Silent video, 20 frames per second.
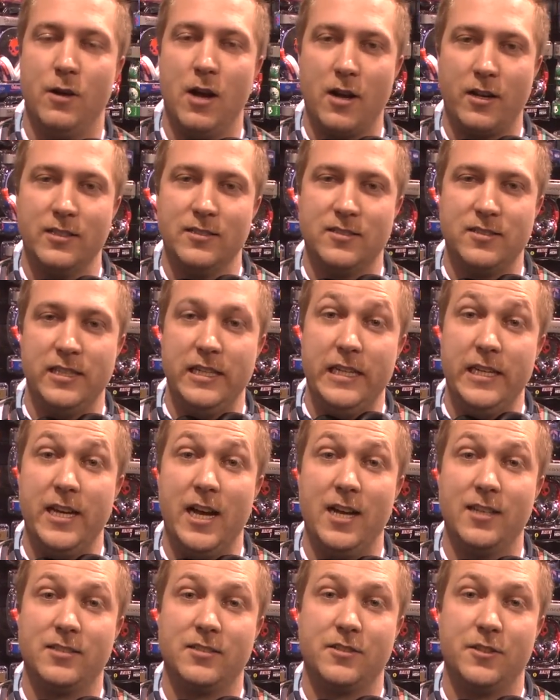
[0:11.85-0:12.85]
rocking
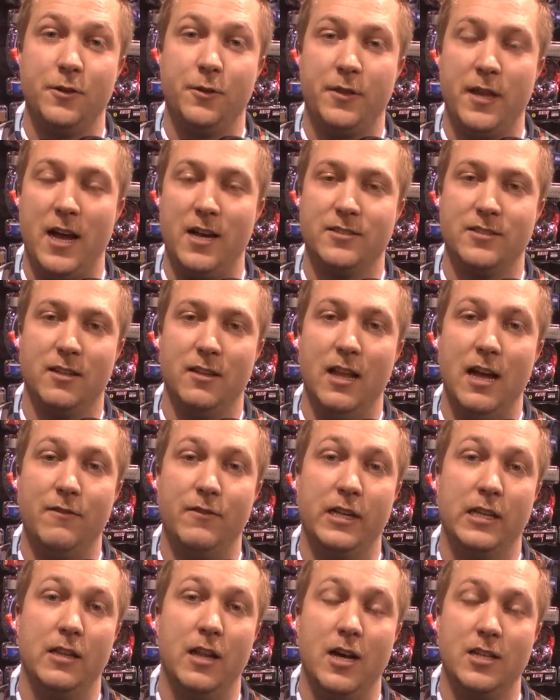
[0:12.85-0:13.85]
CES
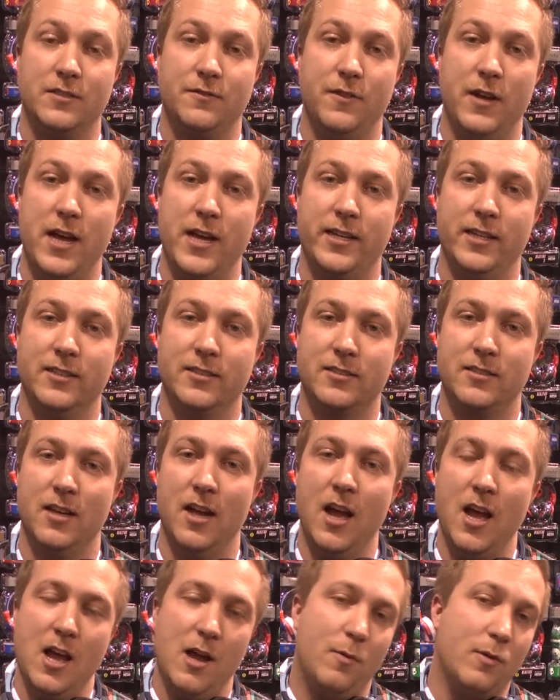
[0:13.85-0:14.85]
2011 in Las Vegas.
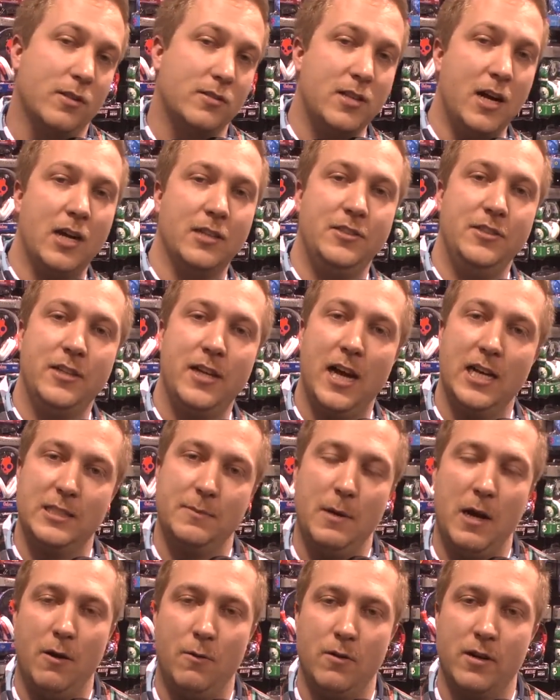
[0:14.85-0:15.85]
I want to talk to you guys
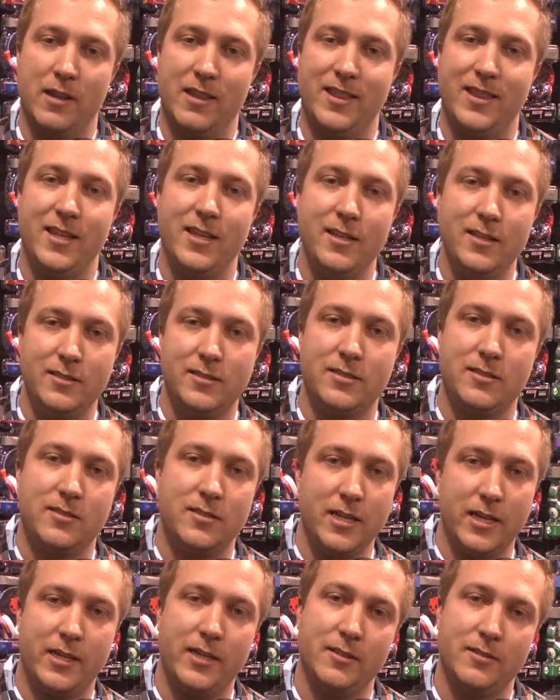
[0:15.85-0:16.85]
about one of the
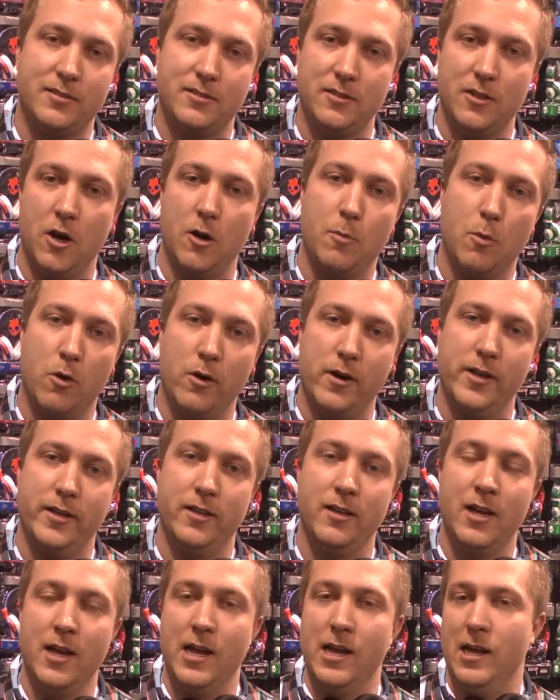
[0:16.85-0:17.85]
sickest
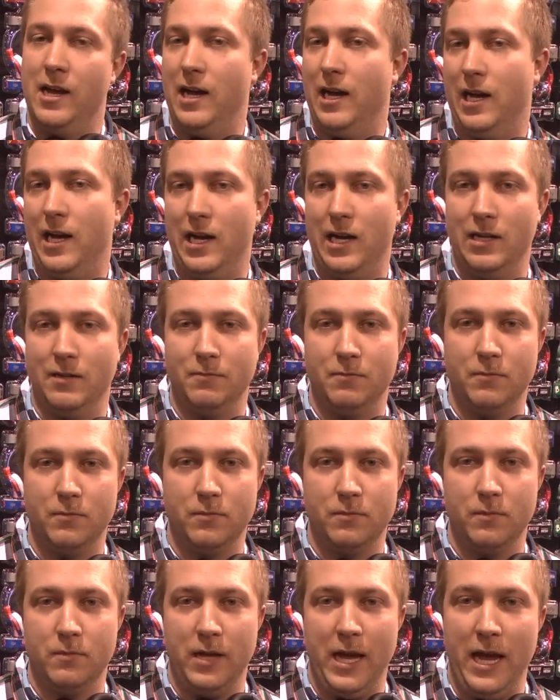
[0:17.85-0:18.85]
snowboarding uh,
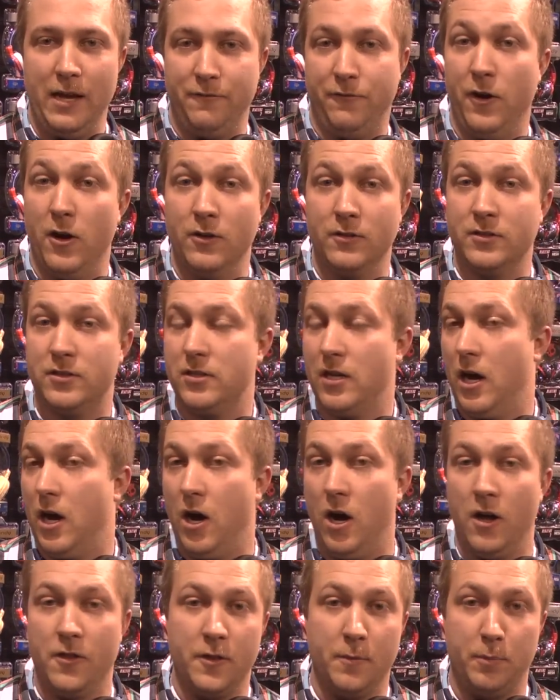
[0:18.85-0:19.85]
headphones
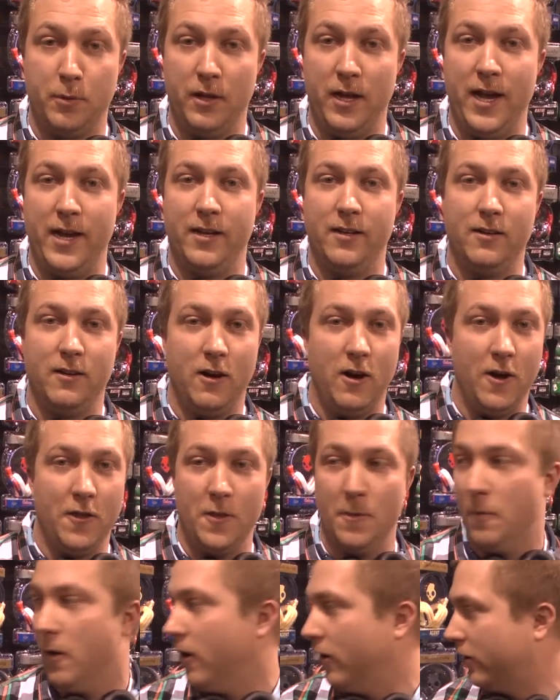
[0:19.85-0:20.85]
on the planet, on
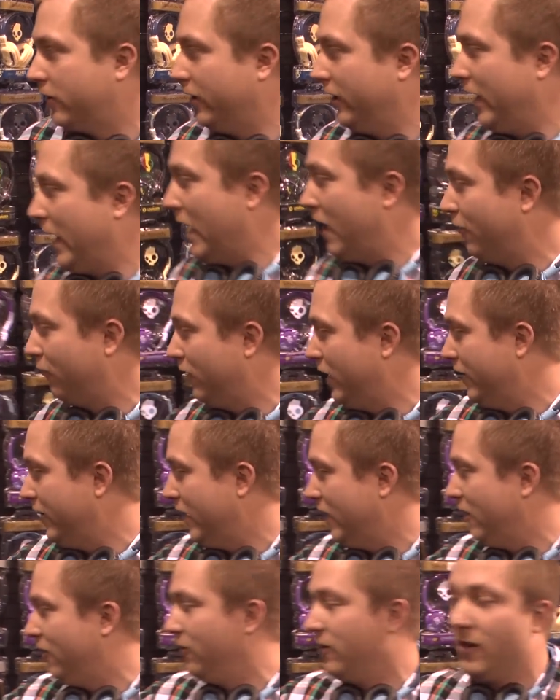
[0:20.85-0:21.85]
the market, out right
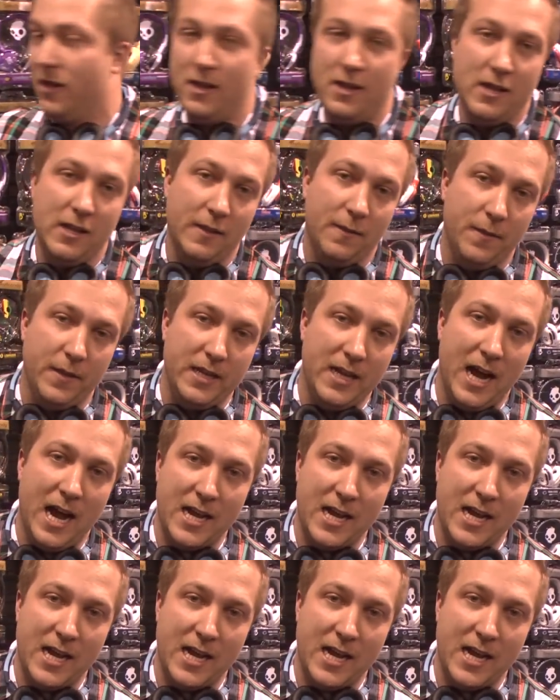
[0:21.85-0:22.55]
now. The